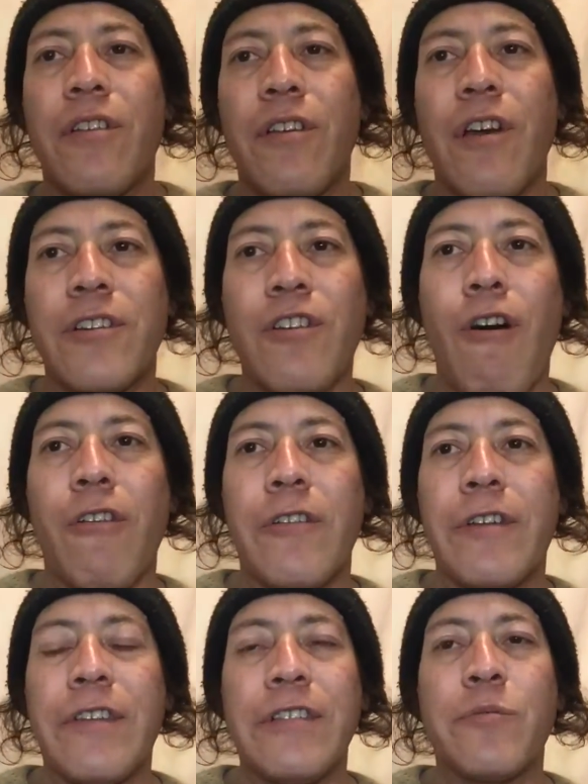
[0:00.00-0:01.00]

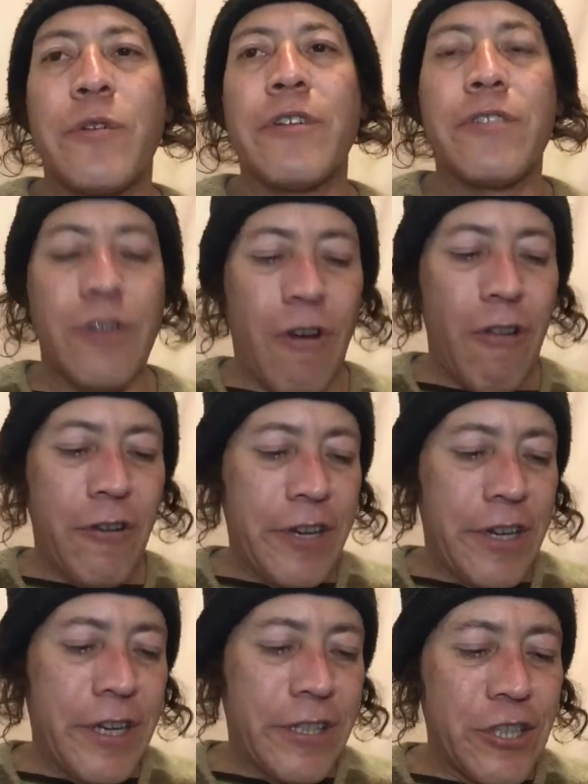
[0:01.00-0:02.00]
$1. These were $1
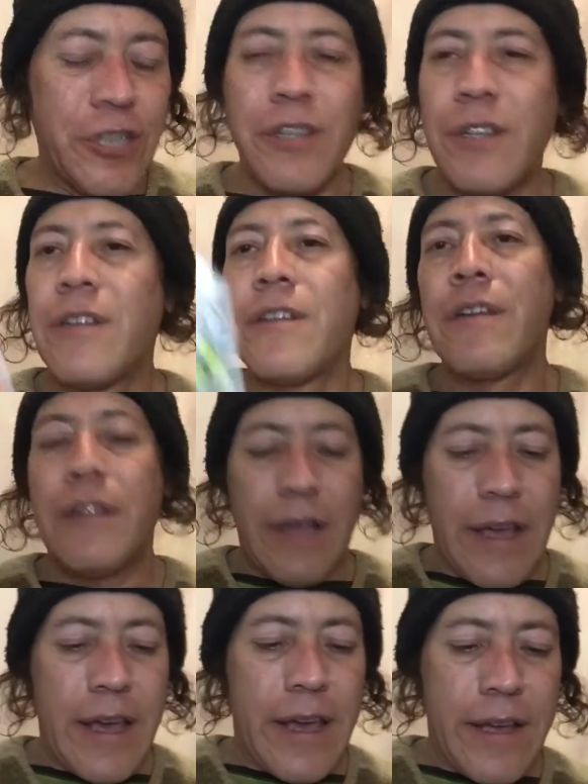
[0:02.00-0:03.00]
each,
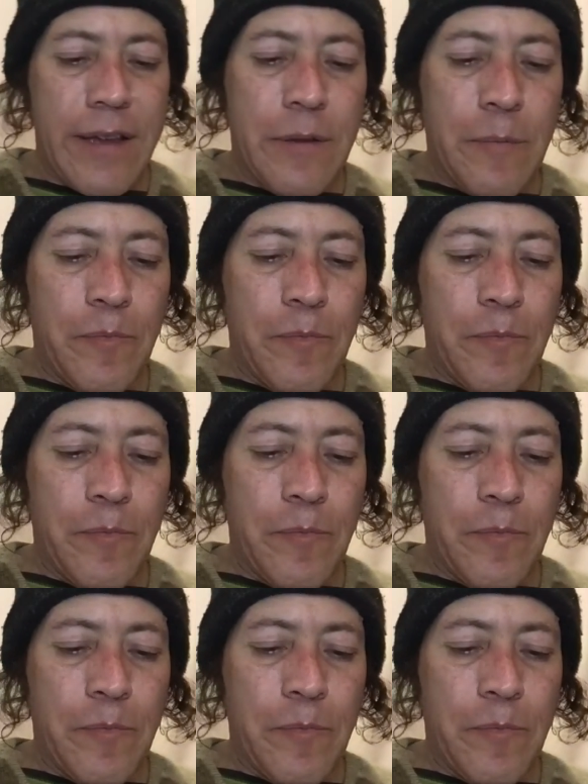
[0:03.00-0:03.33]
and